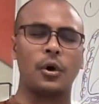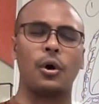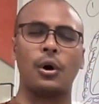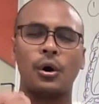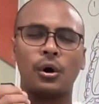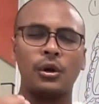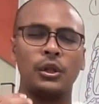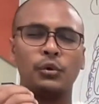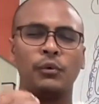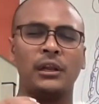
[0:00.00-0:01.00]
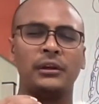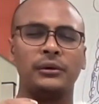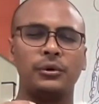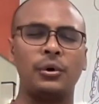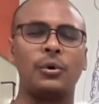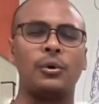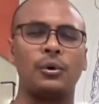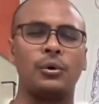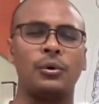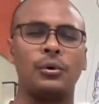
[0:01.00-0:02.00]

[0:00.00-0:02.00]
All you will know